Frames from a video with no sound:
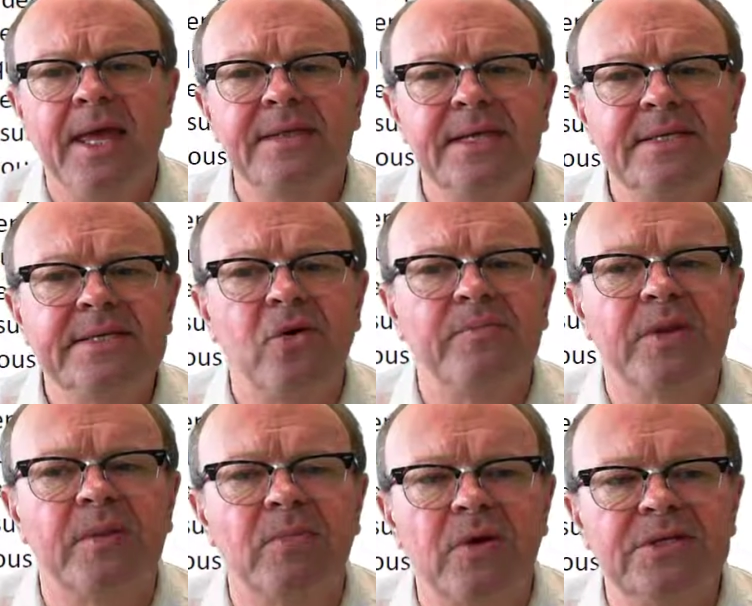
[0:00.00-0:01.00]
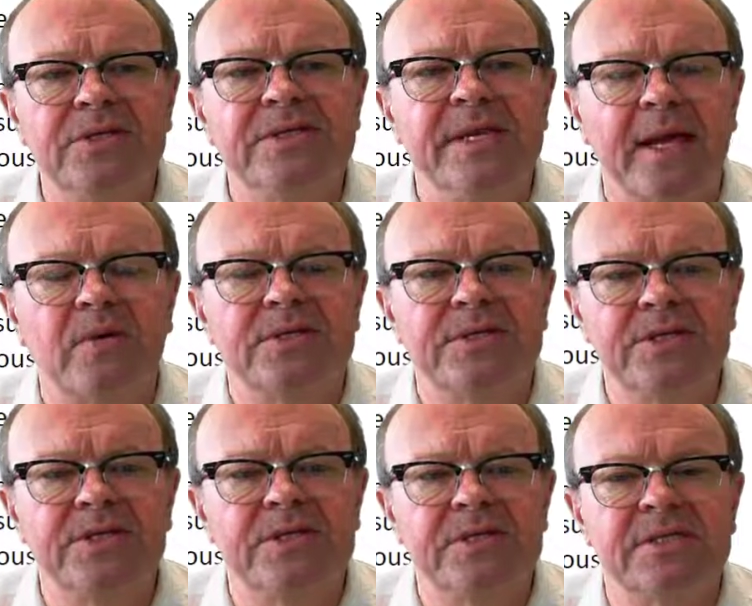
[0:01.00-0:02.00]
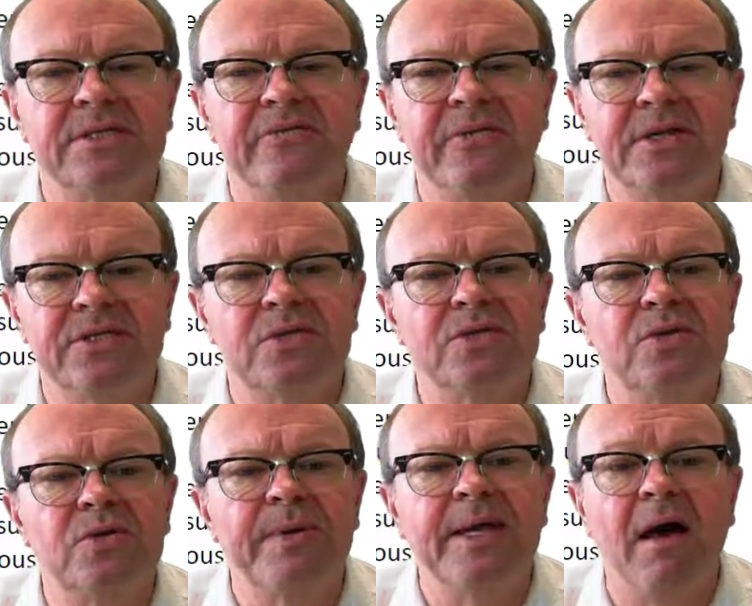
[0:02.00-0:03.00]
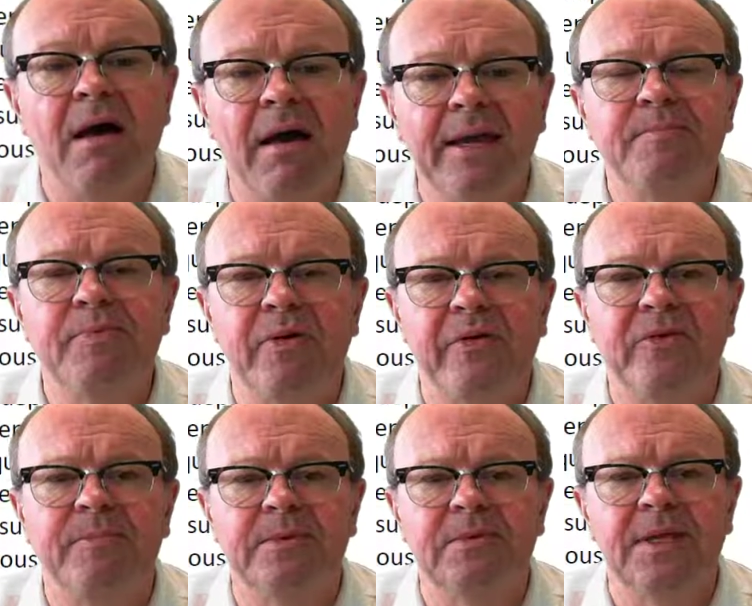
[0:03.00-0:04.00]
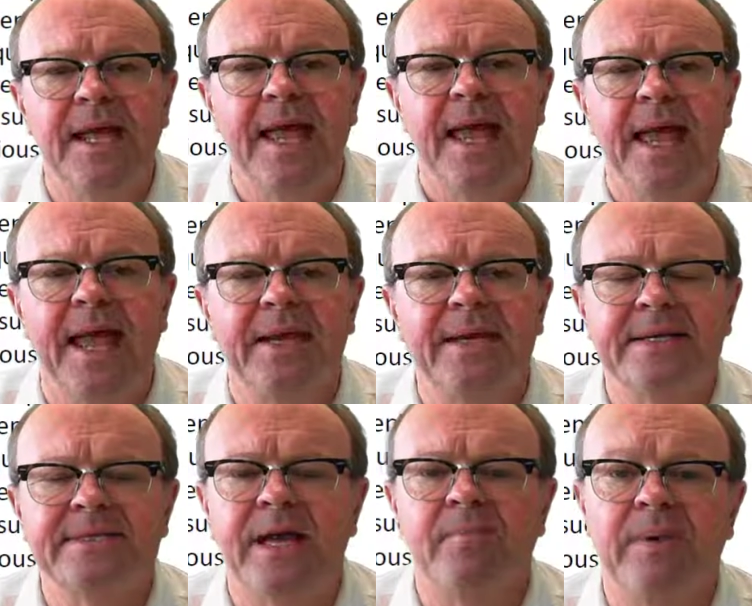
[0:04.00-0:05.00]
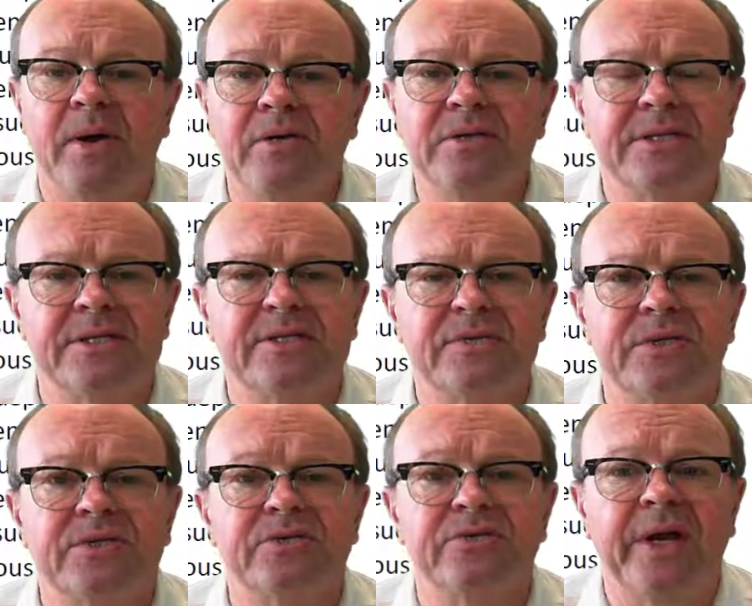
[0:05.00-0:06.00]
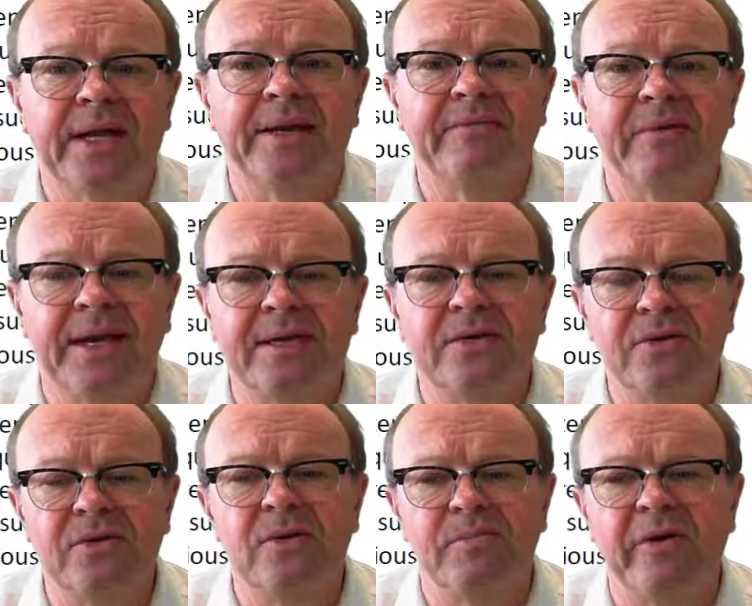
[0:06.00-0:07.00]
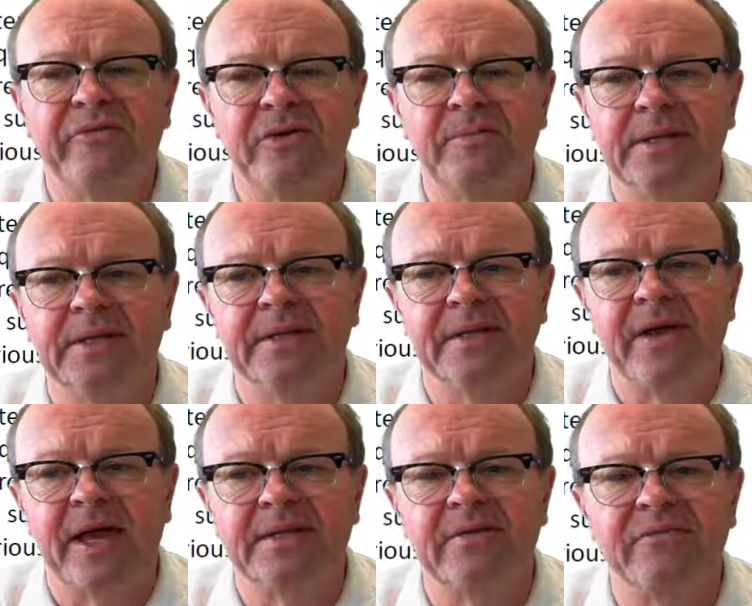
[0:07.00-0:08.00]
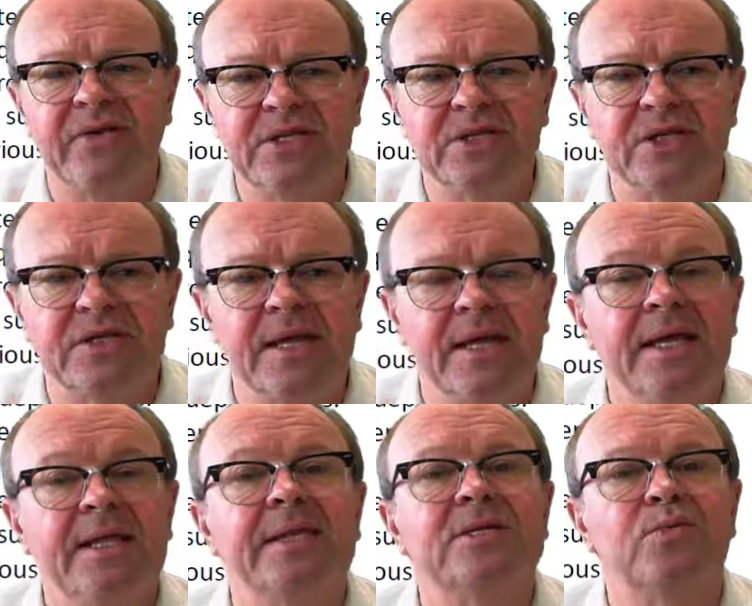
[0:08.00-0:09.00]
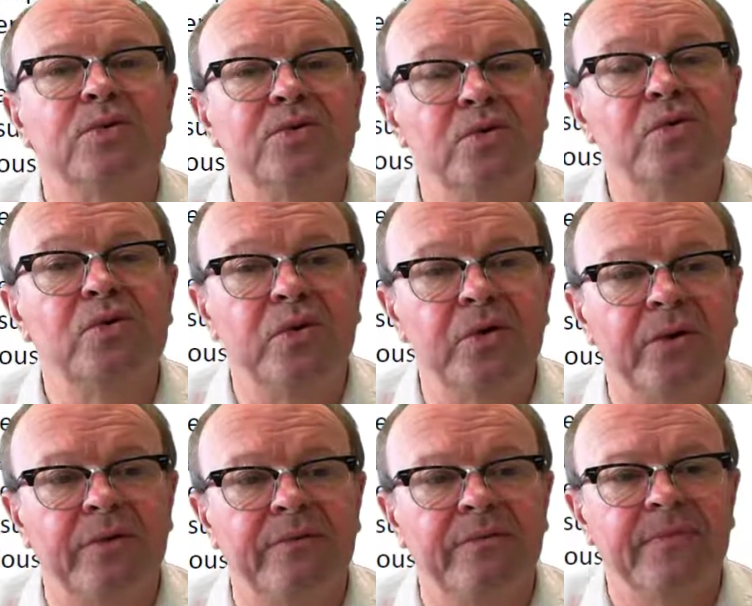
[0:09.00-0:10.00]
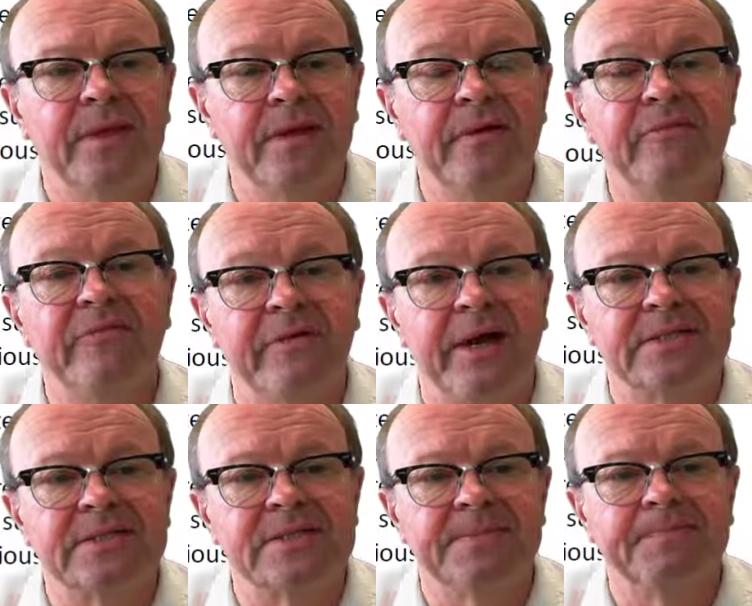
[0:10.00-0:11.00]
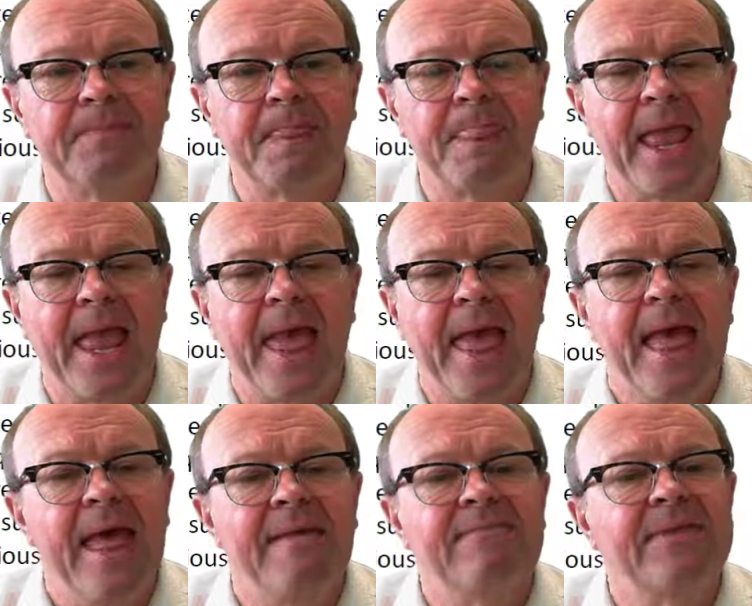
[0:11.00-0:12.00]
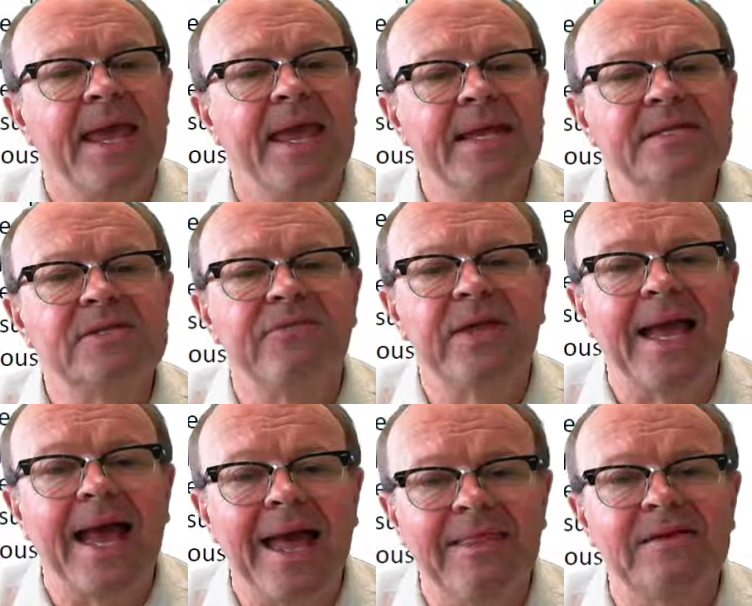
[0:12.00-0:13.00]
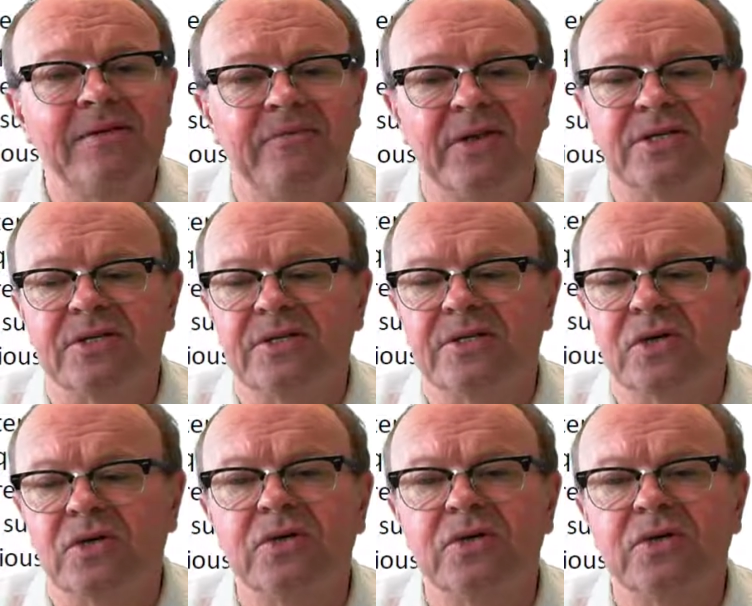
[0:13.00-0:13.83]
This helped the mergers and acquisitions division to be highly profitable, and as our bonuses were directly related to the profitability of our division, this was all good for us. The heads of the other divisions